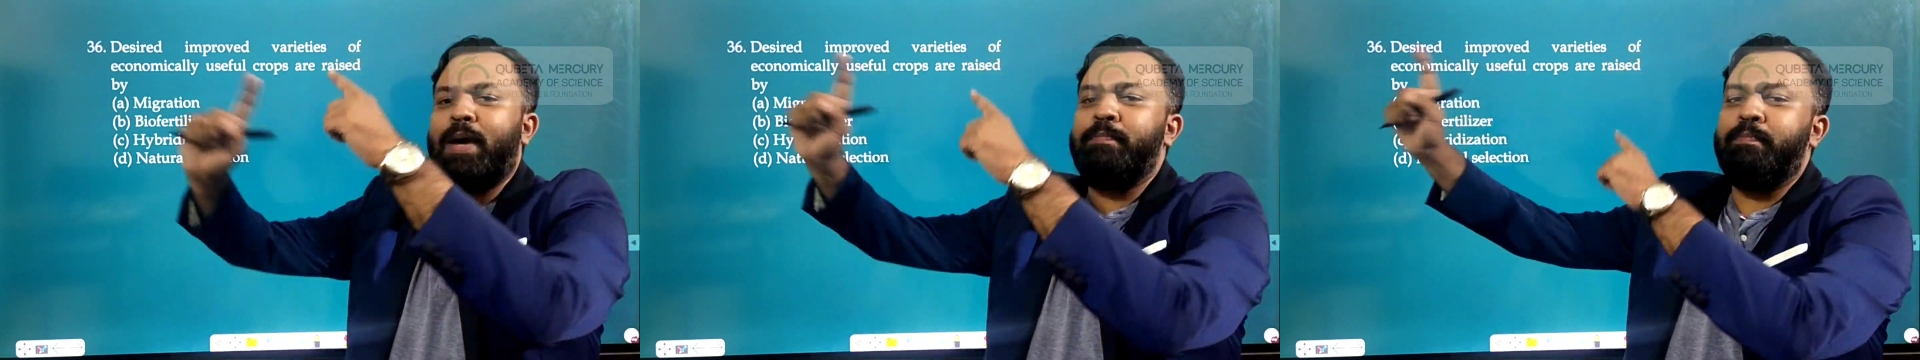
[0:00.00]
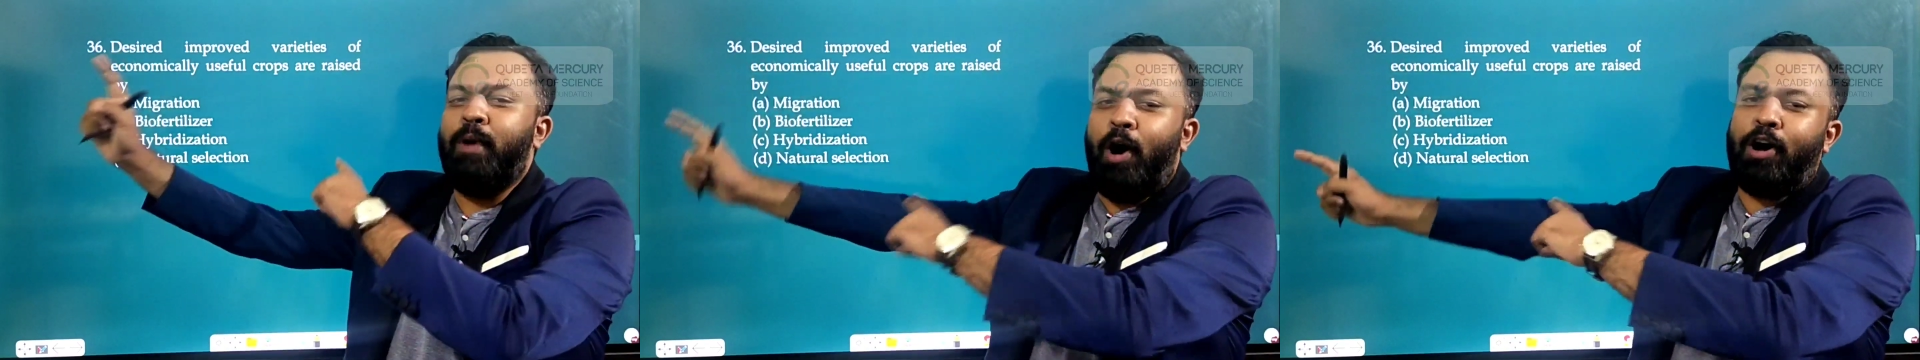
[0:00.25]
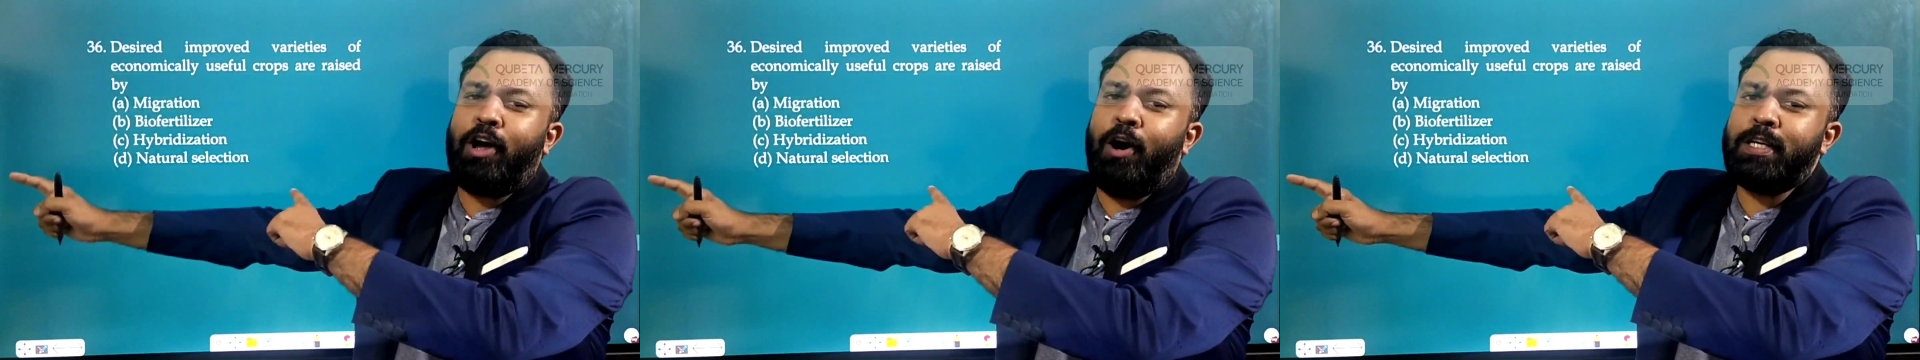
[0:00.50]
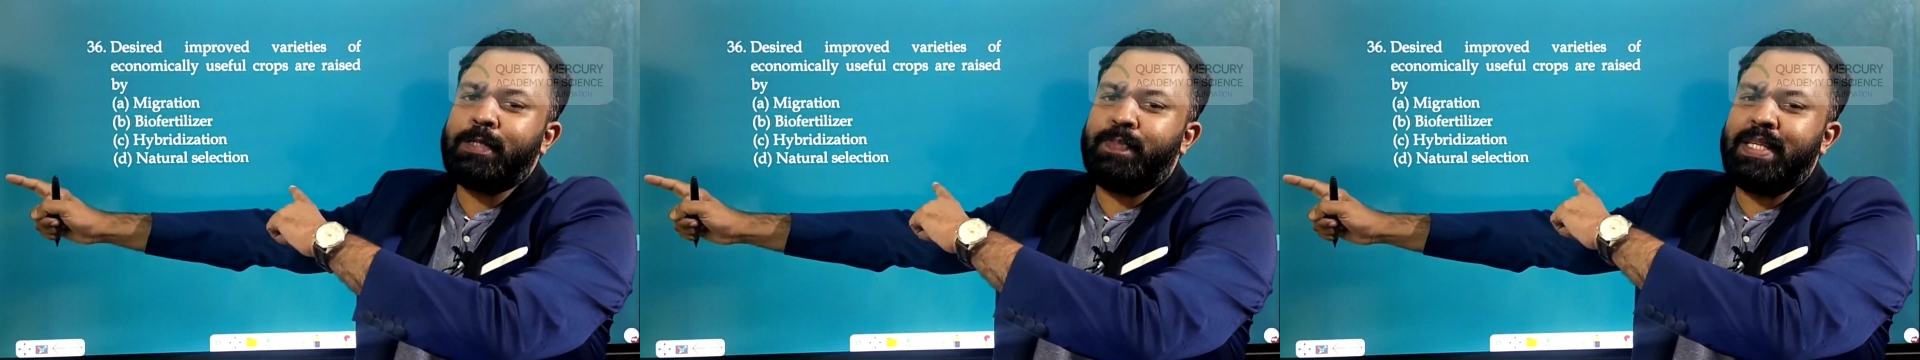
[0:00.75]
a more
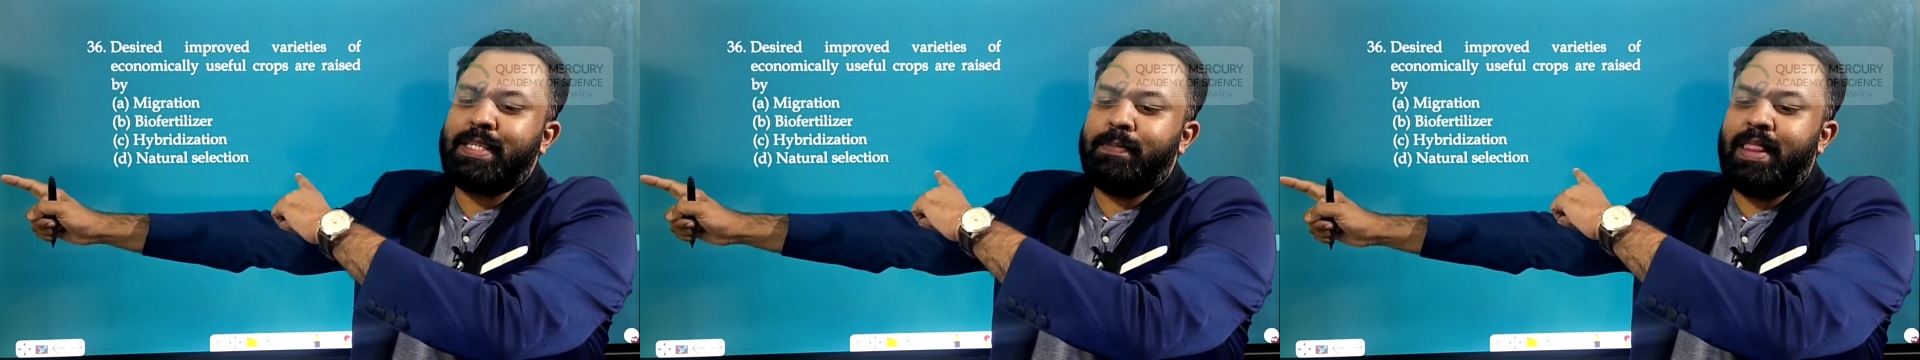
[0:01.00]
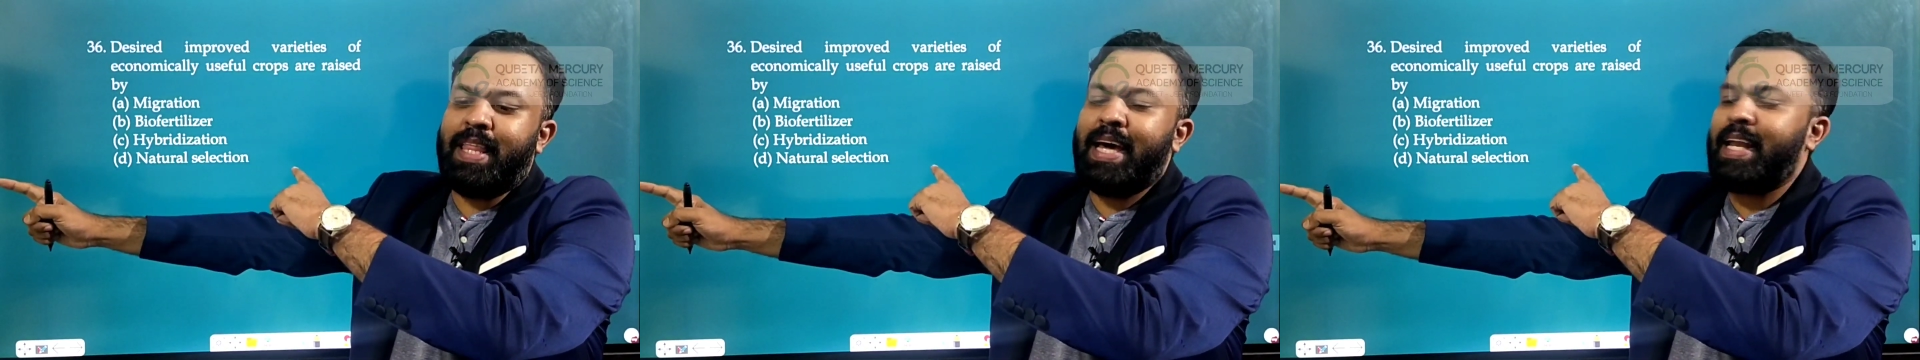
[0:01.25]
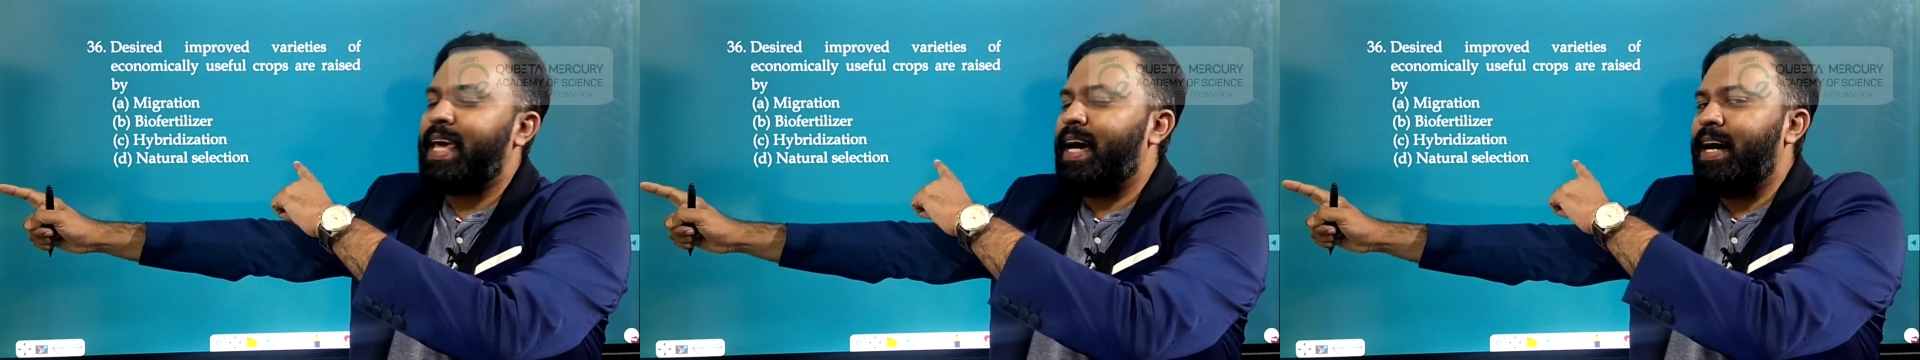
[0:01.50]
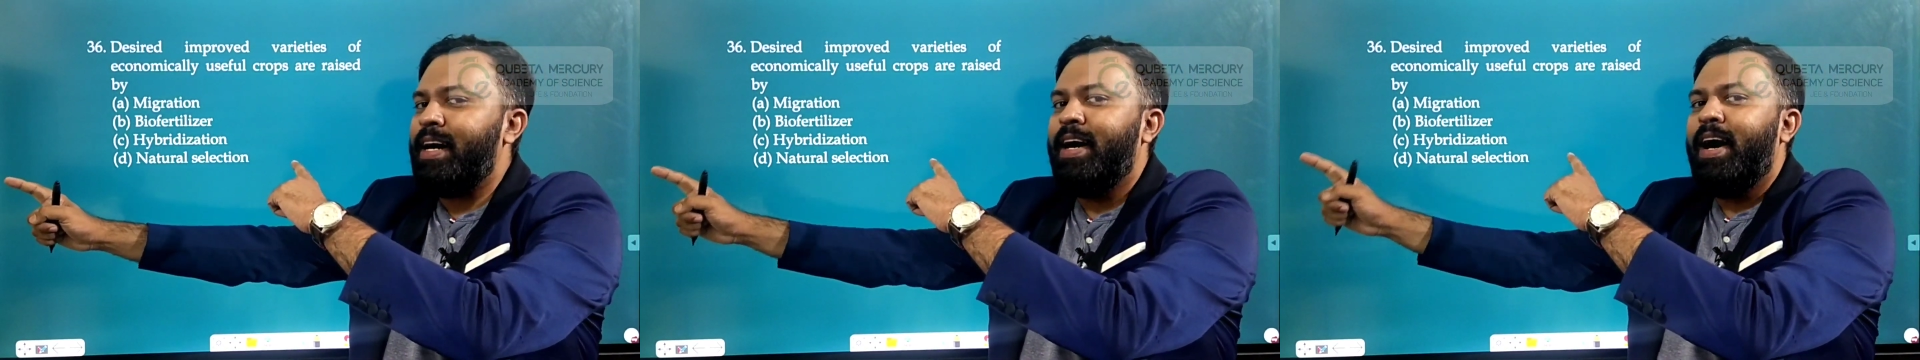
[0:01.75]
hospitable
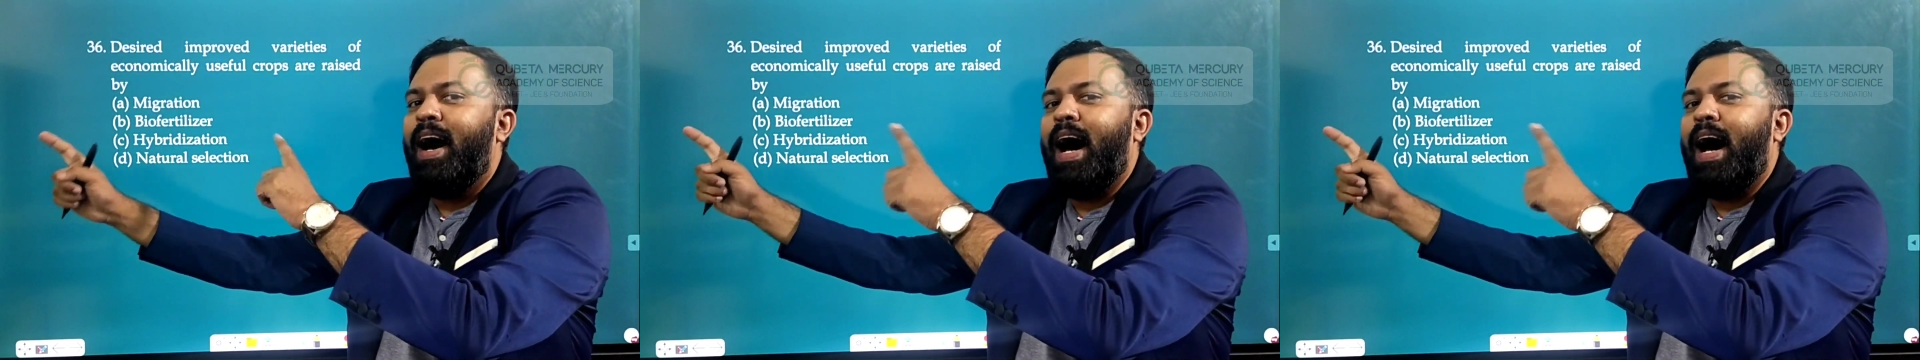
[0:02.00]
area,